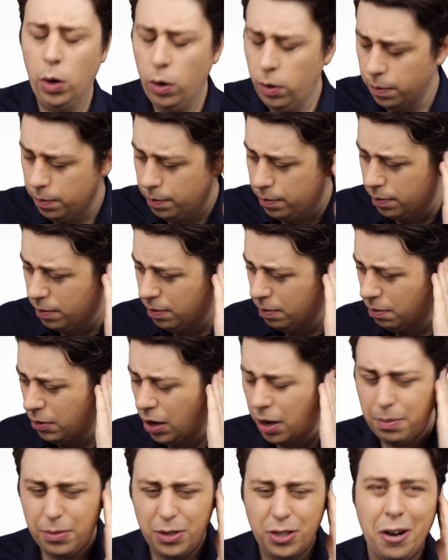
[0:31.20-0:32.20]
Oh,
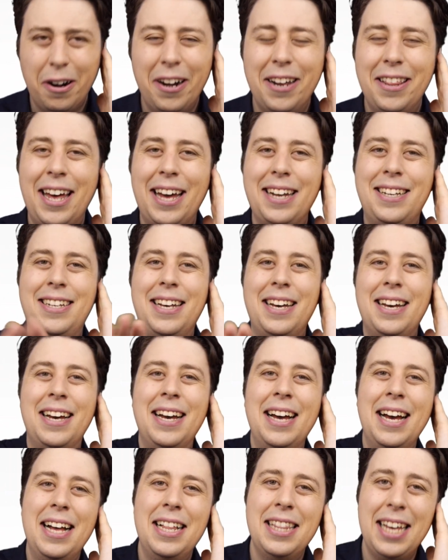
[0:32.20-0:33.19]
nope, sorry, that
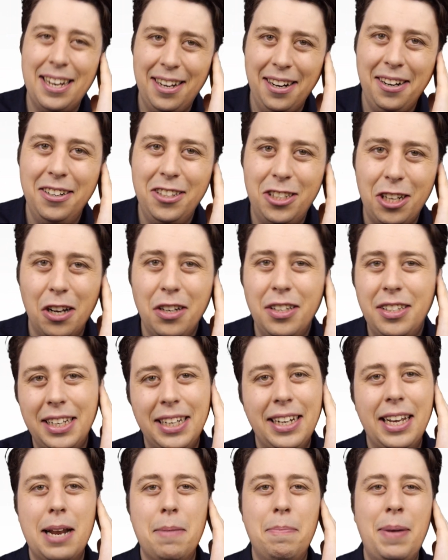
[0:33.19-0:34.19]
little joke
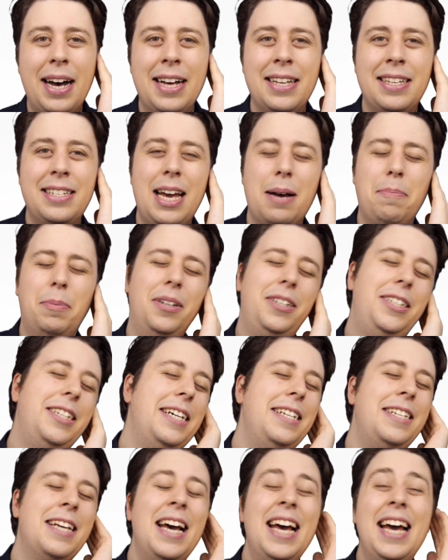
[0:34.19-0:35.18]
didn't get past Apple,
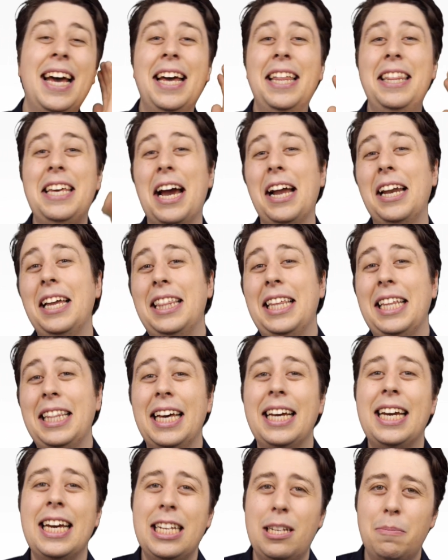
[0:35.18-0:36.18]
geez. The only thing
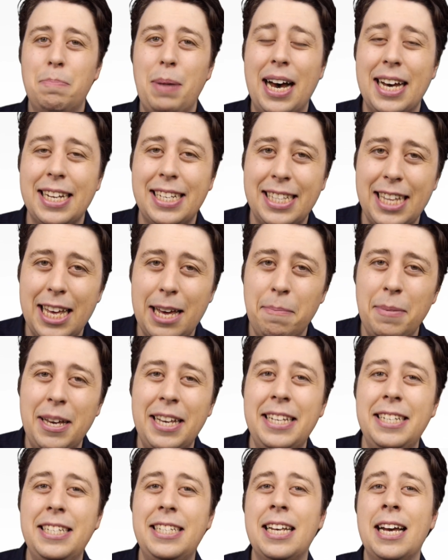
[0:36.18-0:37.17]
that gets past them
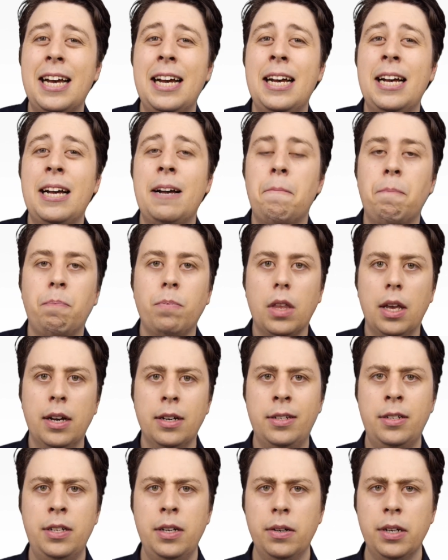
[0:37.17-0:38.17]
is
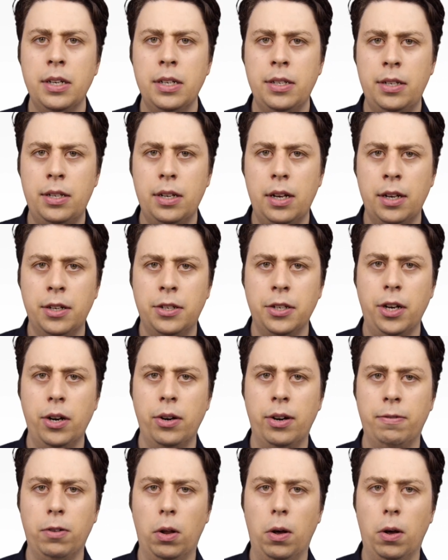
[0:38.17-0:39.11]
a serious security